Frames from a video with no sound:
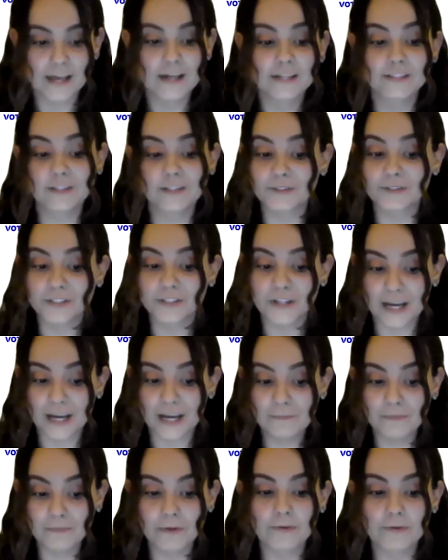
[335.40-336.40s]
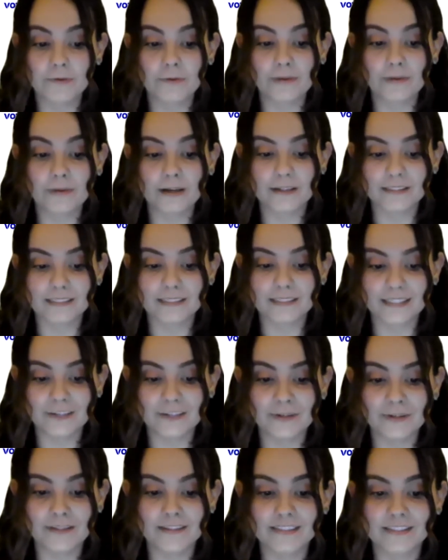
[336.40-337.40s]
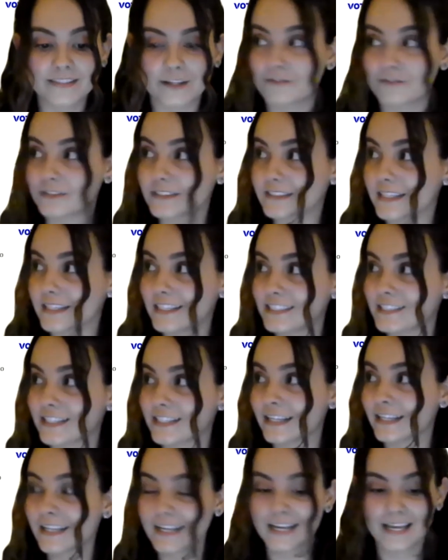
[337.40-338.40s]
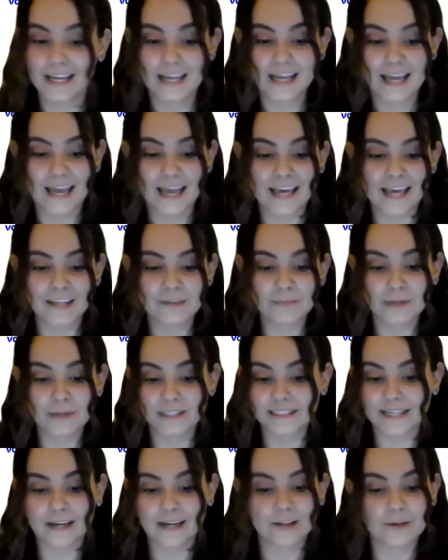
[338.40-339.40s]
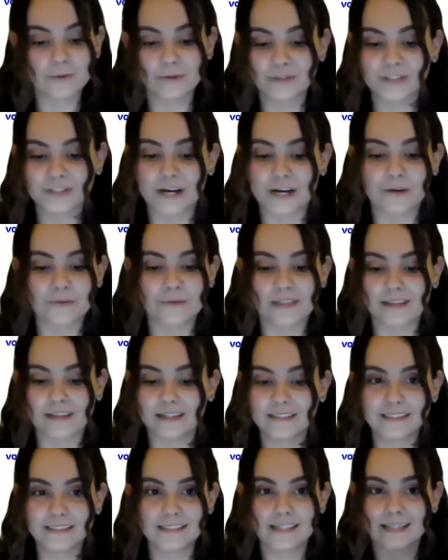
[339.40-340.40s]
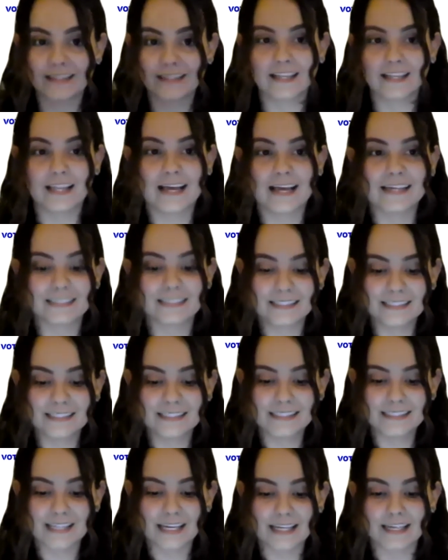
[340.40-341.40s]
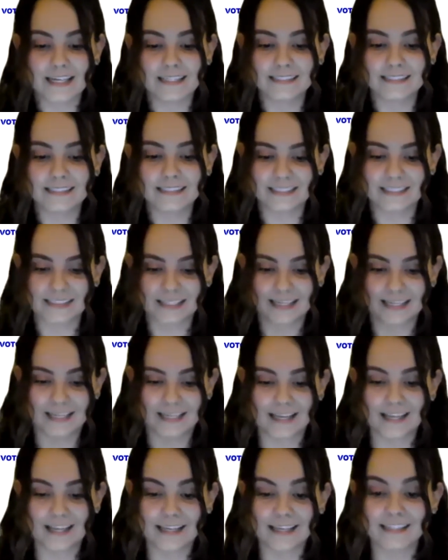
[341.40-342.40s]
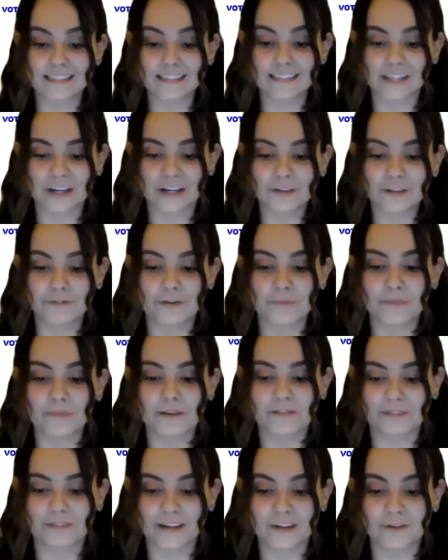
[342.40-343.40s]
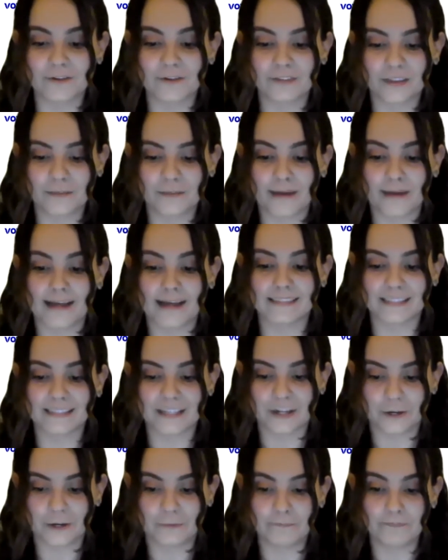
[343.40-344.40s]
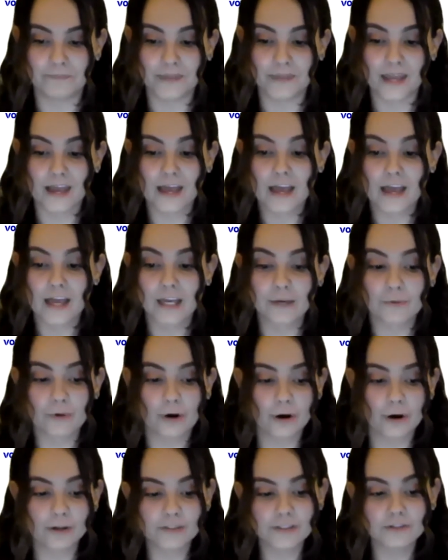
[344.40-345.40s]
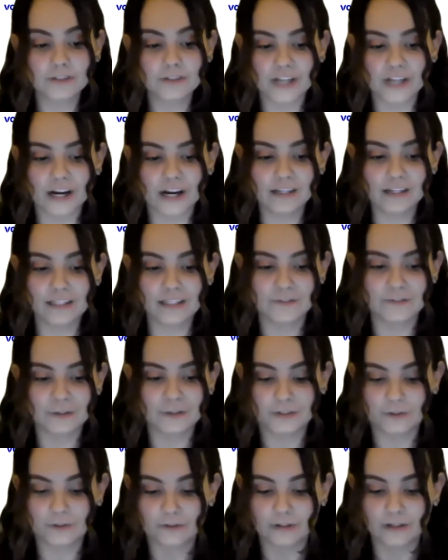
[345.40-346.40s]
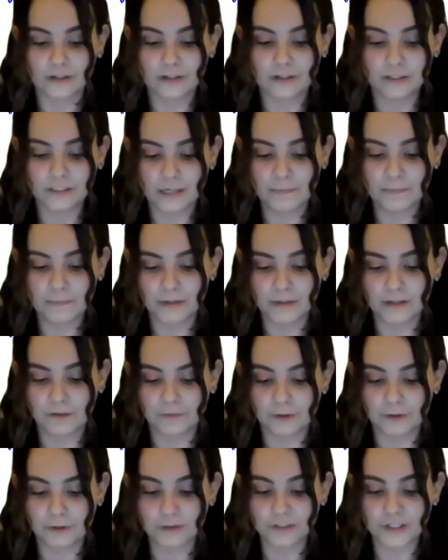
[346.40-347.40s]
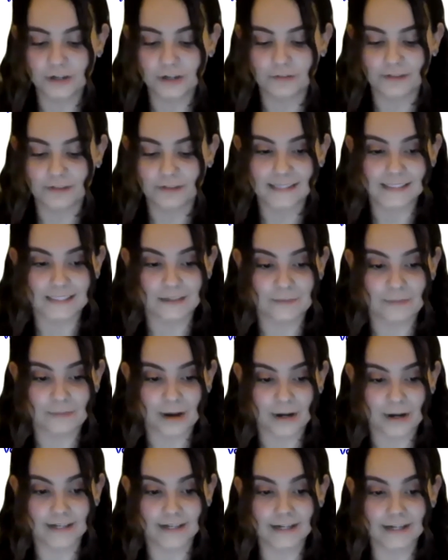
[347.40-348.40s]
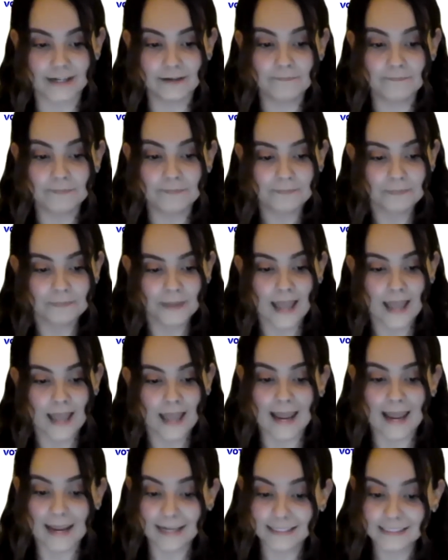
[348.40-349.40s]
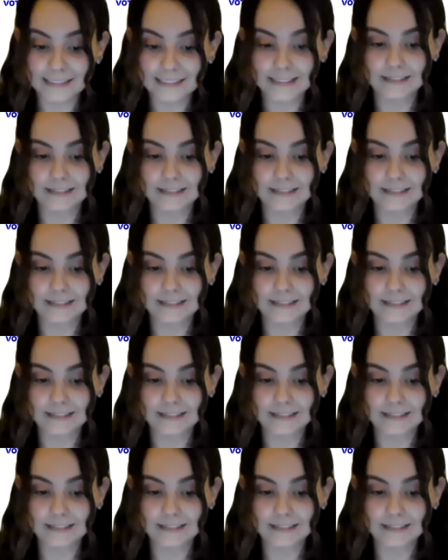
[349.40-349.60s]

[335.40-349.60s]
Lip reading: So today, we will be continuing this conversation, and Marcelo will share with us the lessons he's learned from the fund over the past year. He will also share his views on leadership, the future of Latin America, and